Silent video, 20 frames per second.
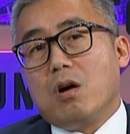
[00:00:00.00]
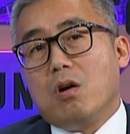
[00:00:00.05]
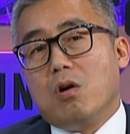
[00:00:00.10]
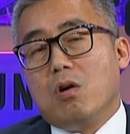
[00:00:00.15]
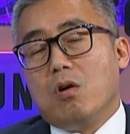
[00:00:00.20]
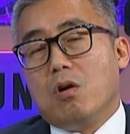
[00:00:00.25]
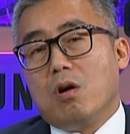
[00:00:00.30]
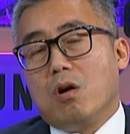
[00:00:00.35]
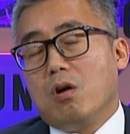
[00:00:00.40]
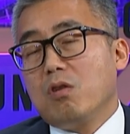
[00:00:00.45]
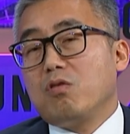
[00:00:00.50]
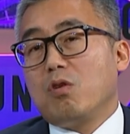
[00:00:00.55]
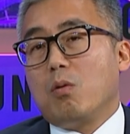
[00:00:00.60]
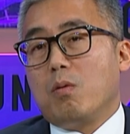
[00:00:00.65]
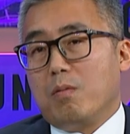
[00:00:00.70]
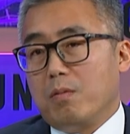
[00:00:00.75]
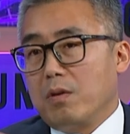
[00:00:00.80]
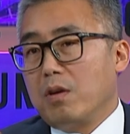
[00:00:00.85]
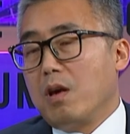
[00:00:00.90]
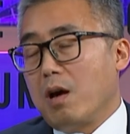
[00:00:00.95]
or
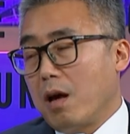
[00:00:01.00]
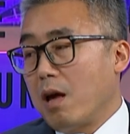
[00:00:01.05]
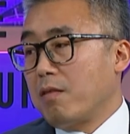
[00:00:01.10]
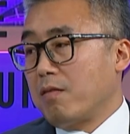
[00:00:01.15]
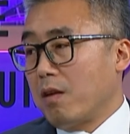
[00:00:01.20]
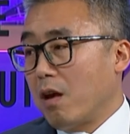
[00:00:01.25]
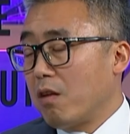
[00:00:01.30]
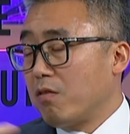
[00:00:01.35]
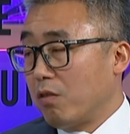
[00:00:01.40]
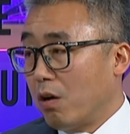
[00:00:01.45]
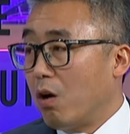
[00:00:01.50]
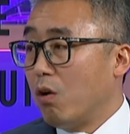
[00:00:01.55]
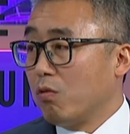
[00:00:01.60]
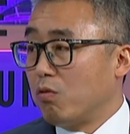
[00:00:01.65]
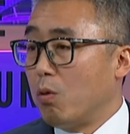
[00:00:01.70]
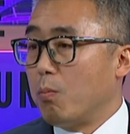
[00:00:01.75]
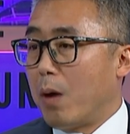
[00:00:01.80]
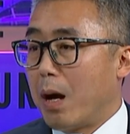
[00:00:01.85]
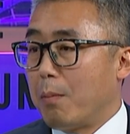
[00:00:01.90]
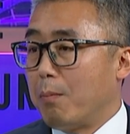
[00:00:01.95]
also, yeah, as, as
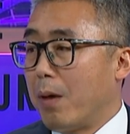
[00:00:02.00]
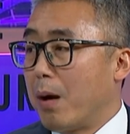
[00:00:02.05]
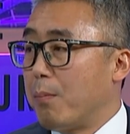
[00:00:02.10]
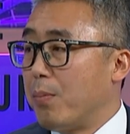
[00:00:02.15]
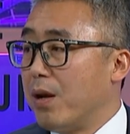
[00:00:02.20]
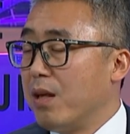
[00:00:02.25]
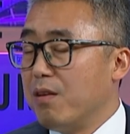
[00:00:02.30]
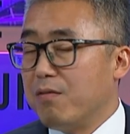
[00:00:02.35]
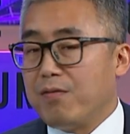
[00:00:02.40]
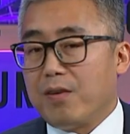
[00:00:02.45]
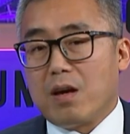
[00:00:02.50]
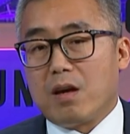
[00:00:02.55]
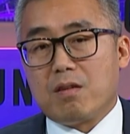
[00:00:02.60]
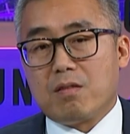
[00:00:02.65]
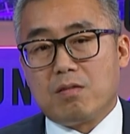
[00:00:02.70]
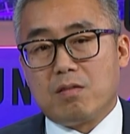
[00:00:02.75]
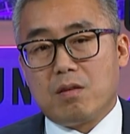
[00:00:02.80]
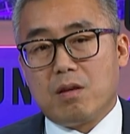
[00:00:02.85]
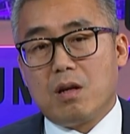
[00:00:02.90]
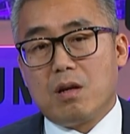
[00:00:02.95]
also my, my belief
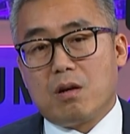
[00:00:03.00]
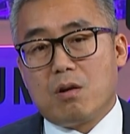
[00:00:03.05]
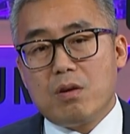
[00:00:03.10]
is,